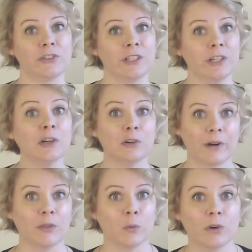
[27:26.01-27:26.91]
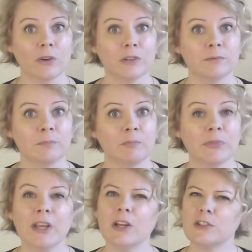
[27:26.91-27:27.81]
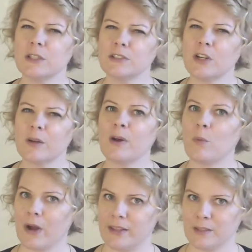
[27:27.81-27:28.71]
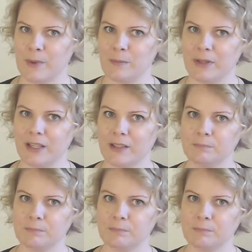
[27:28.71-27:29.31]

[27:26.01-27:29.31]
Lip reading: year around the world. So let's talk about why this might be.